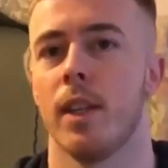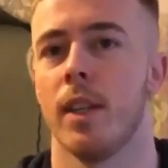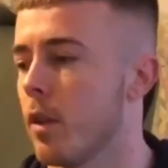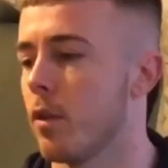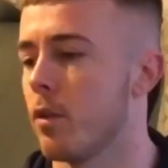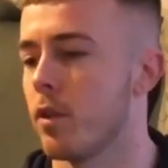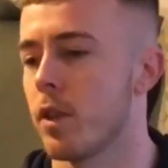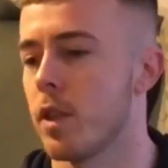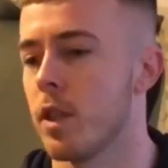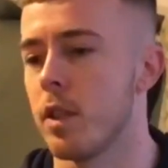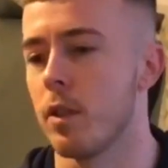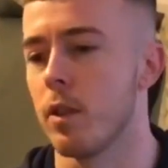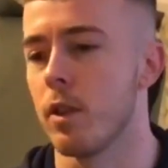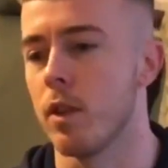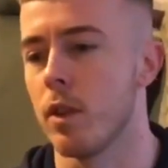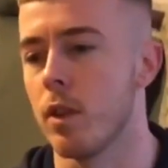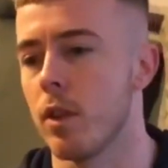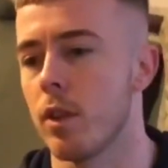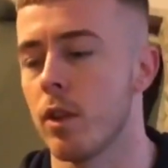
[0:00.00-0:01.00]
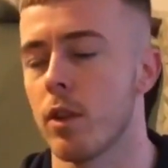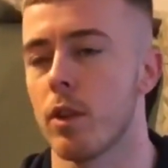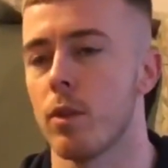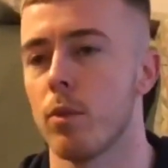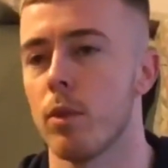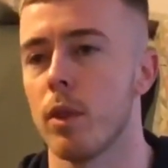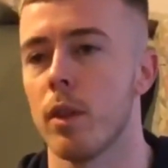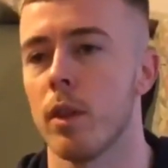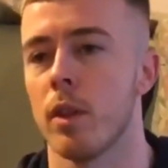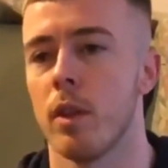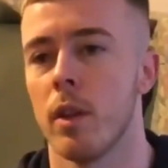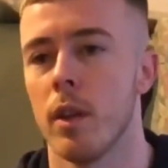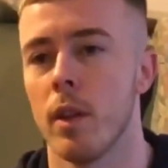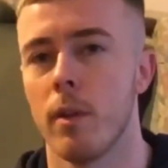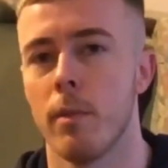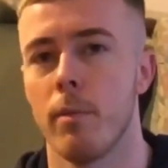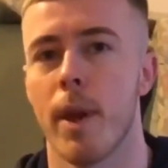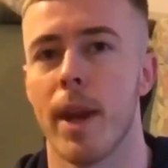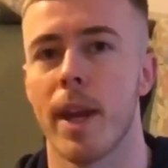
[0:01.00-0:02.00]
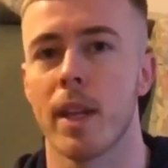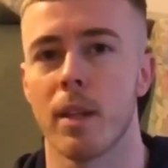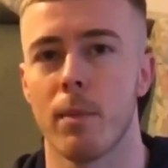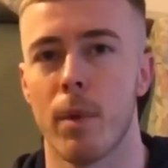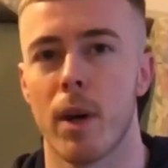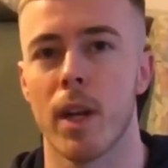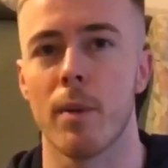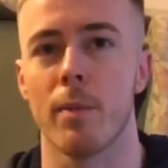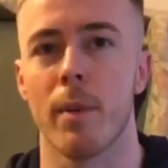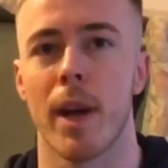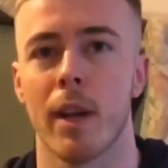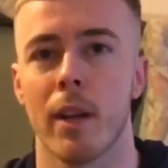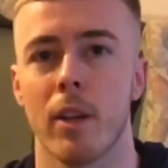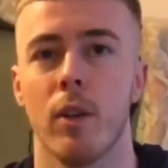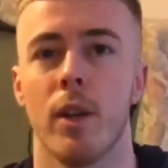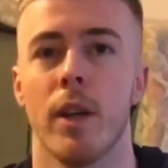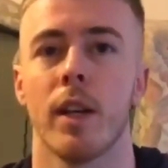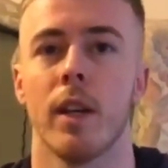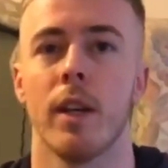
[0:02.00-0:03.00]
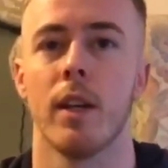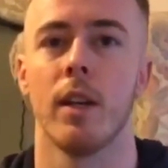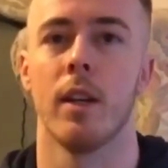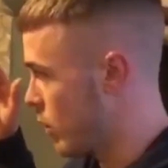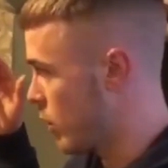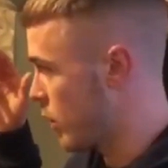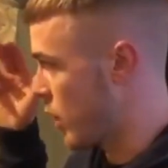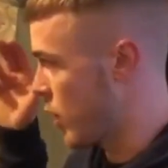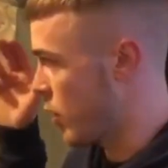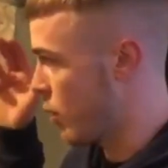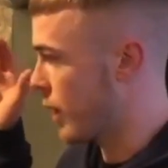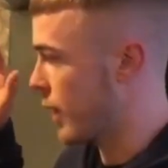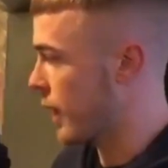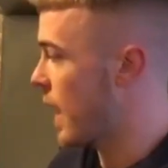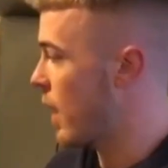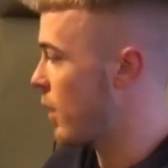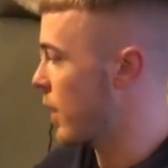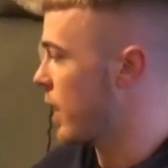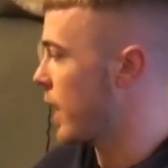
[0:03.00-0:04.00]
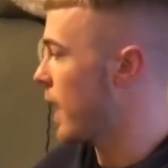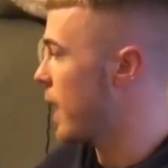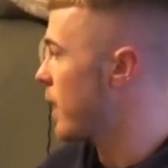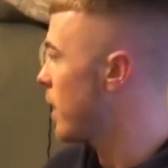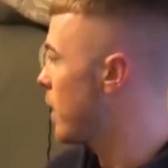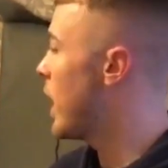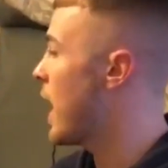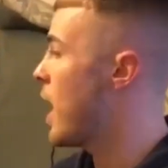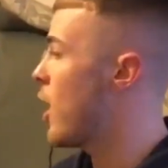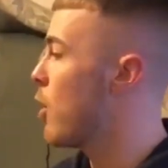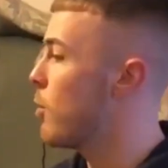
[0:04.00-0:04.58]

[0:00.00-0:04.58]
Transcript: Obviously, you, are going to want to make the money back quick. Also, you want to calculate how